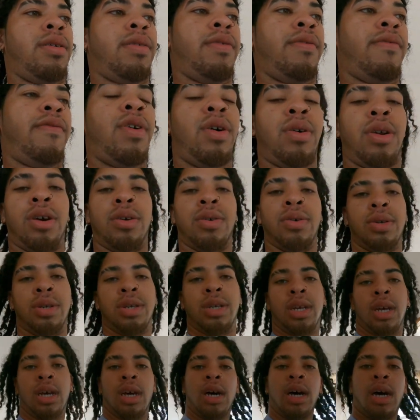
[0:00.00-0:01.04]

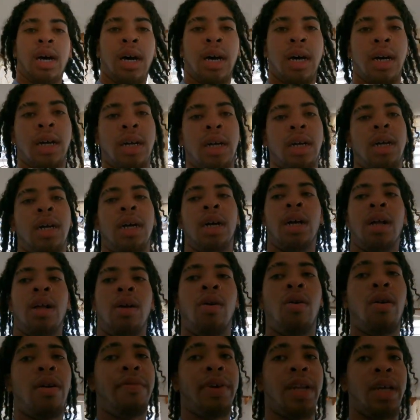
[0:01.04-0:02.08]
photos
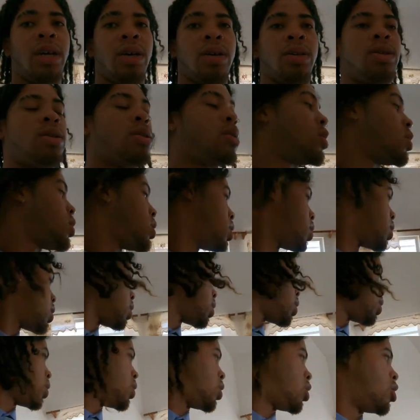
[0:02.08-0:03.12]
or videos.
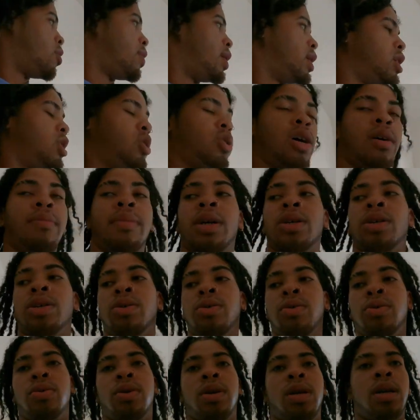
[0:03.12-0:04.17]
i am gonna drop my
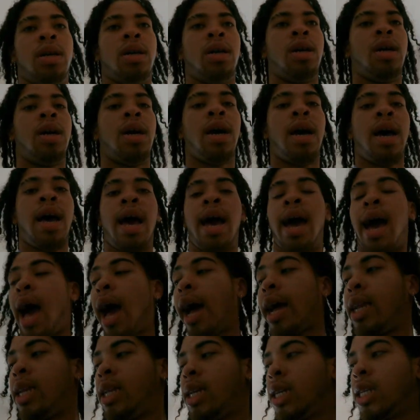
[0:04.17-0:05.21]
suit?
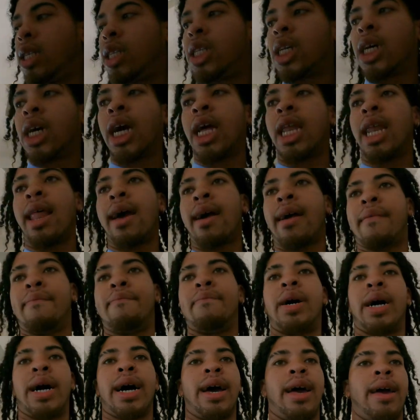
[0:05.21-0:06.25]
I need to connect
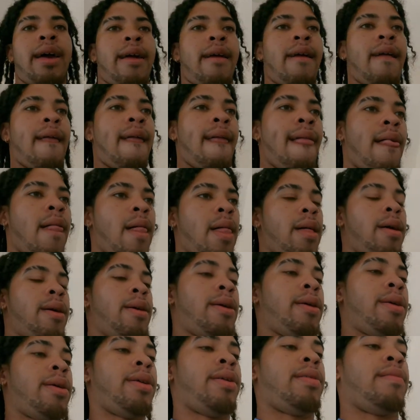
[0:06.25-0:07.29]
my
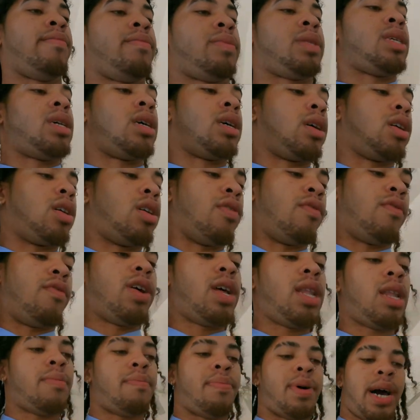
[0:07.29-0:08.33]

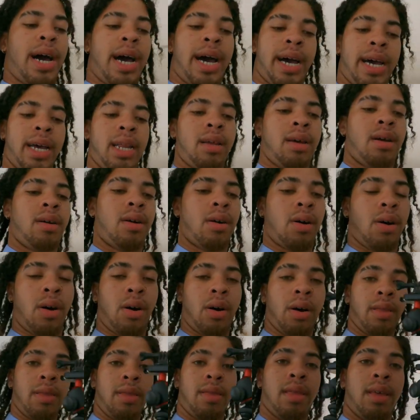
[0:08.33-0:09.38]
Gorilla Pod
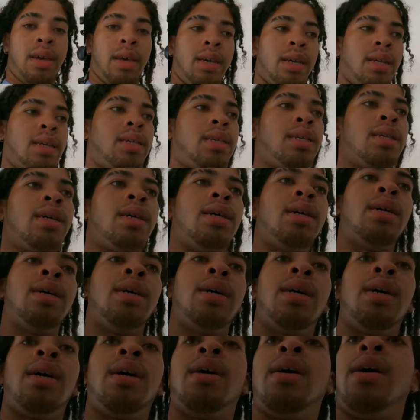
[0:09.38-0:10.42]
on this.
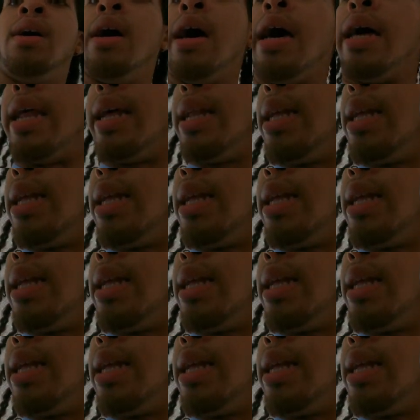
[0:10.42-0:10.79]
I